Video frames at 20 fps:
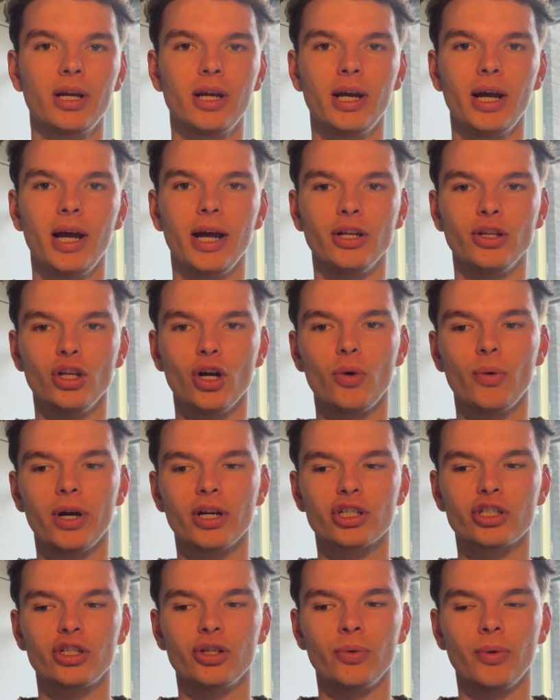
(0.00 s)
And
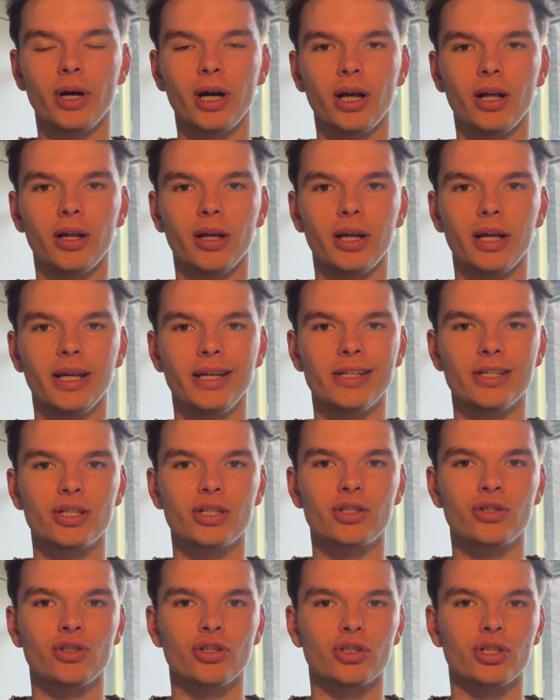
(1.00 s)
NoSQL
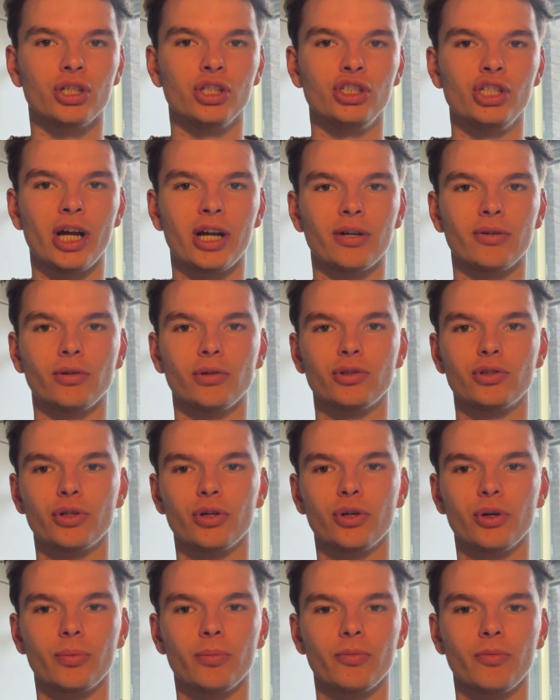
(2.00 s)
is just a general
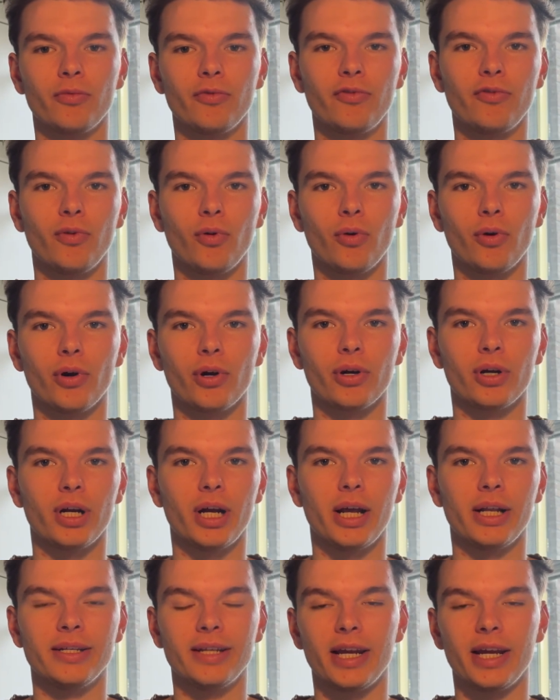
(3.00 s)
term for
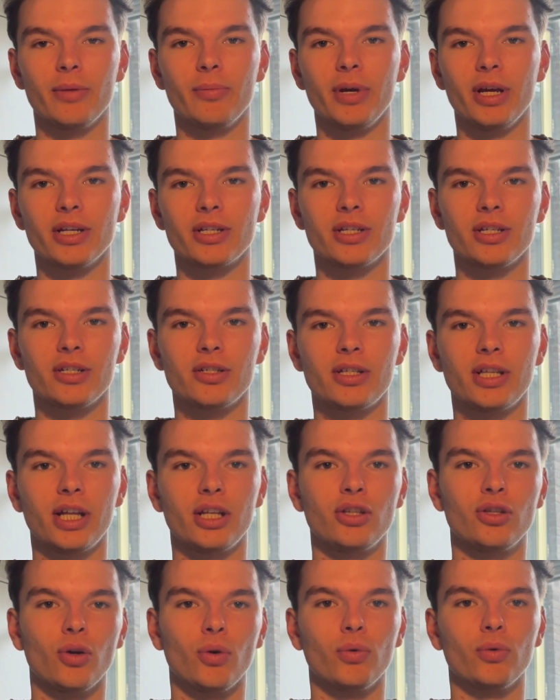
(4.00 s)
databases
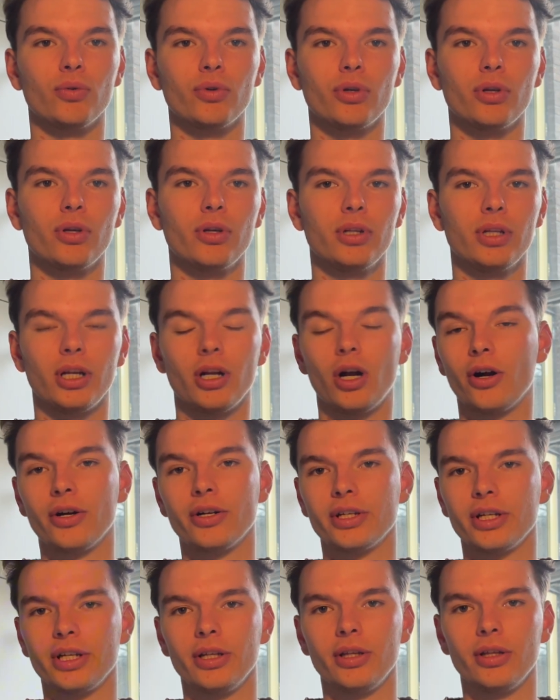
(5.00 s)
that
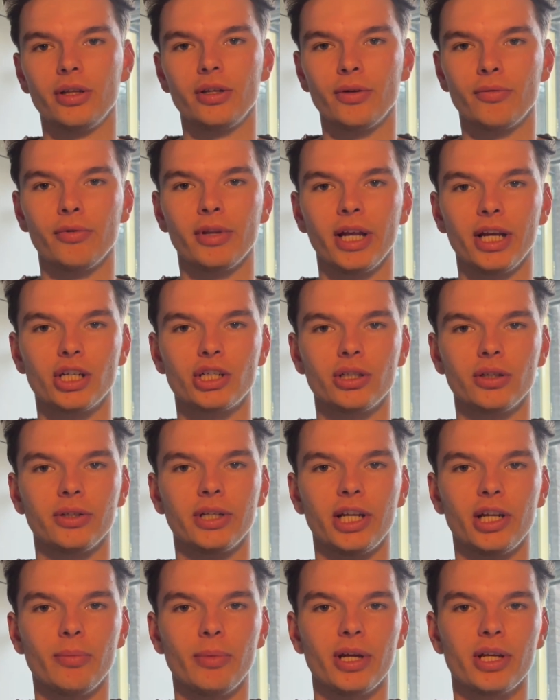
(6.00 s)
aren't in the relational
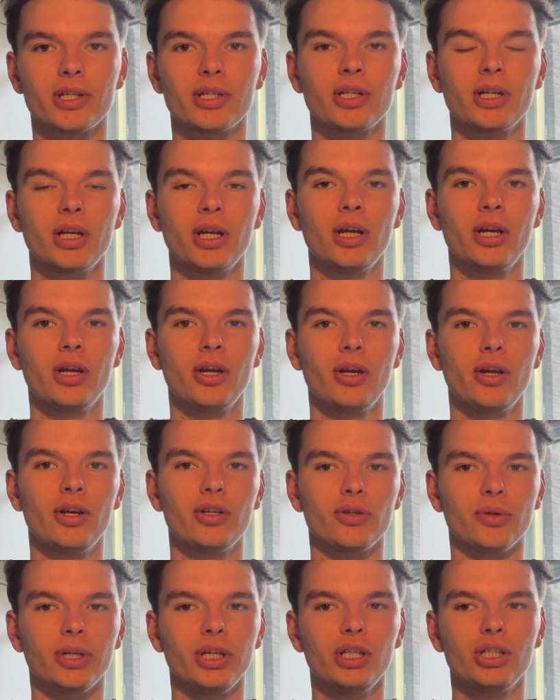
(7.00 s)
database.
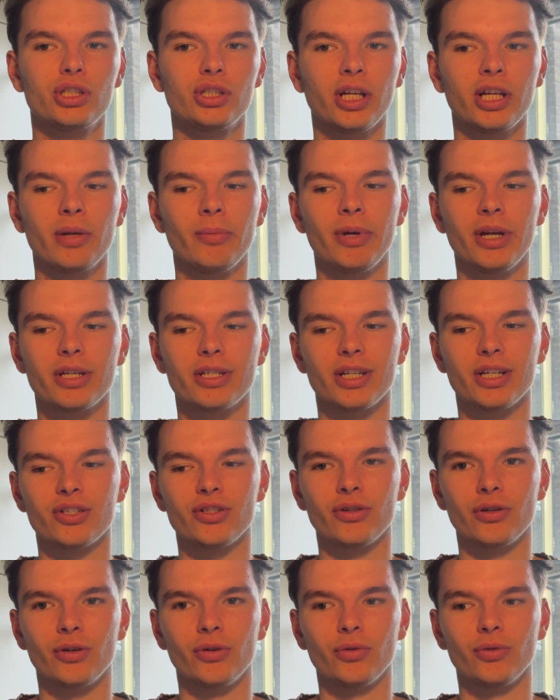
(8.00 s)
So each database has
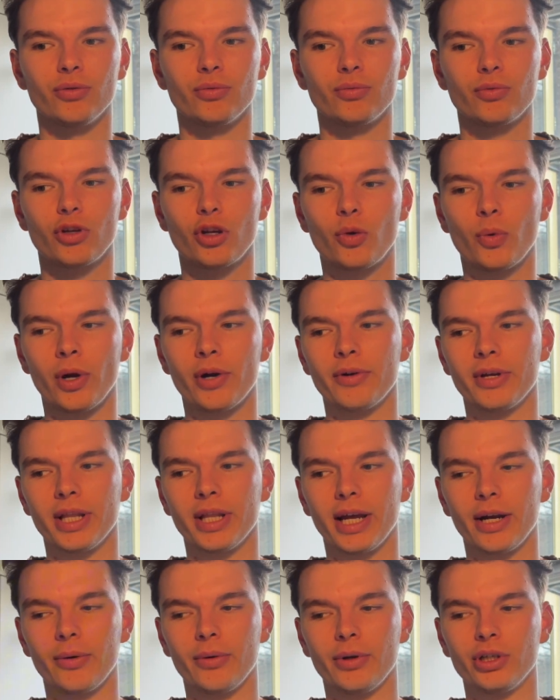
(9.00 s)
their own query
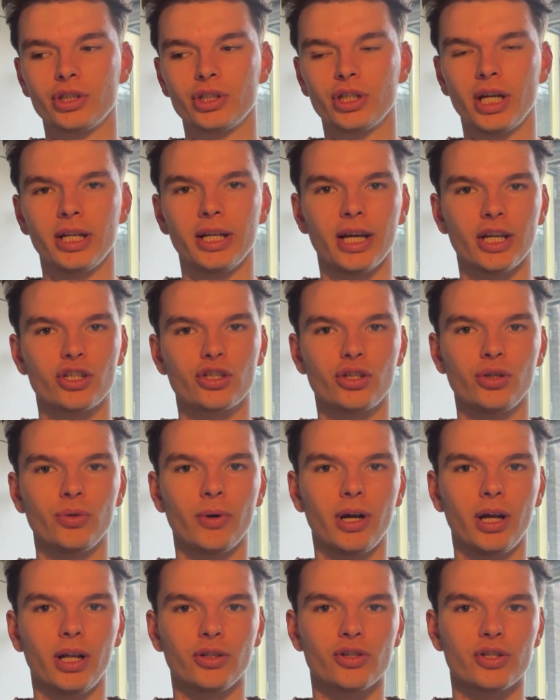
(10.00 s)
language, and
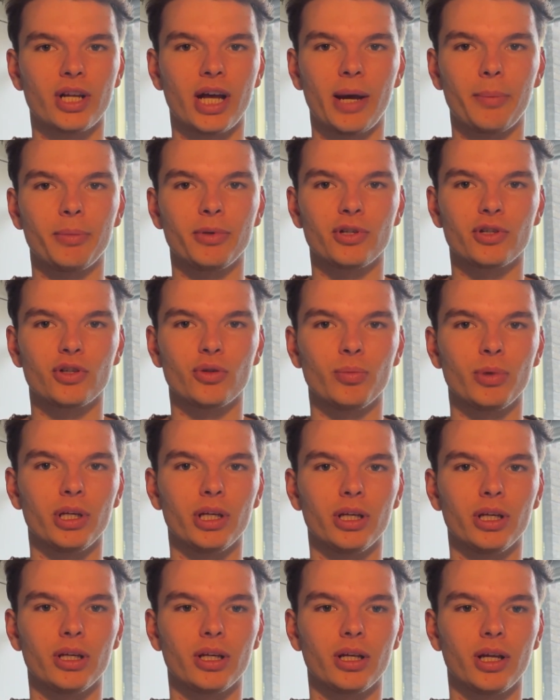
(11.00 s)
SQL just happens to
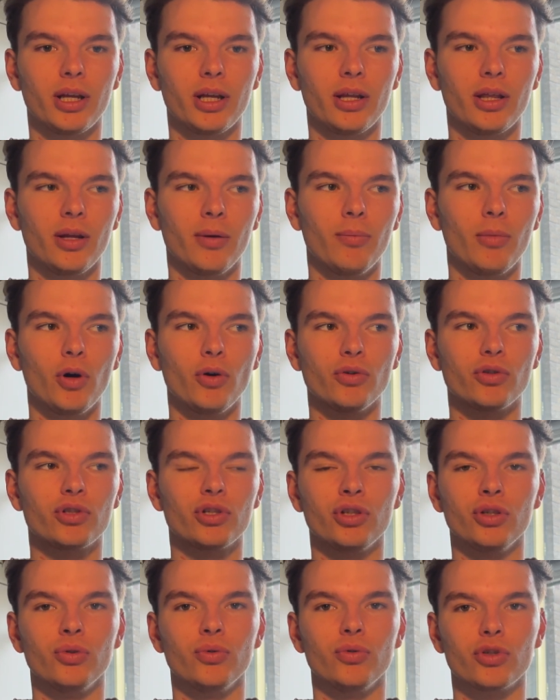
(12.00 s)
be the most
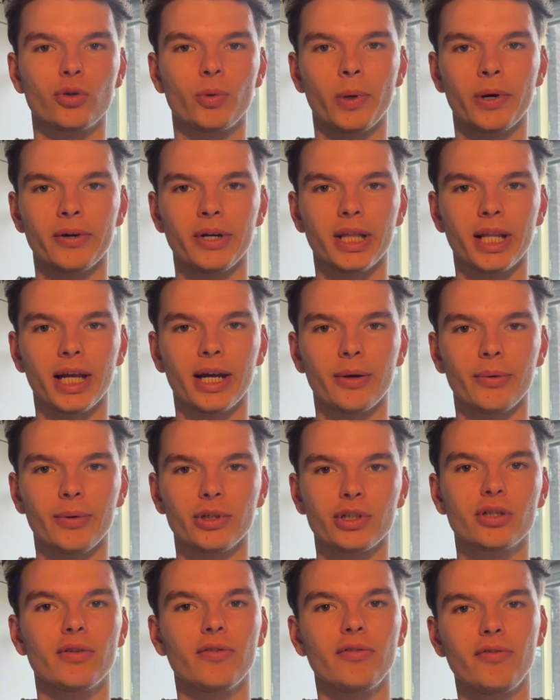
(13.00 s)
used query
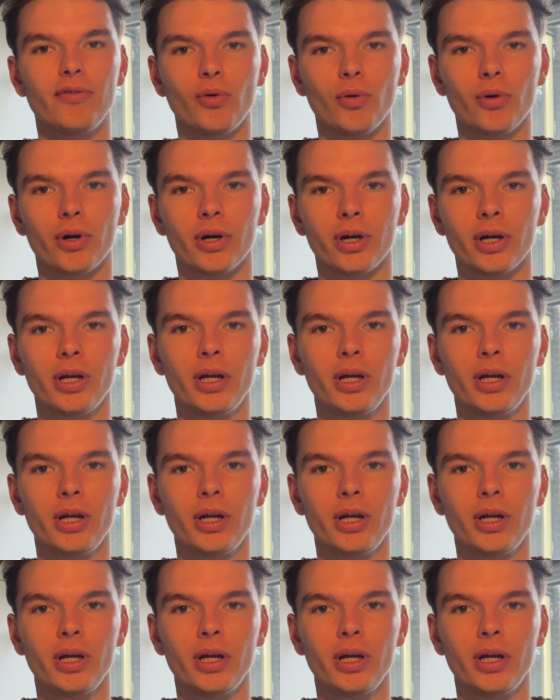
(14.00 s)
language for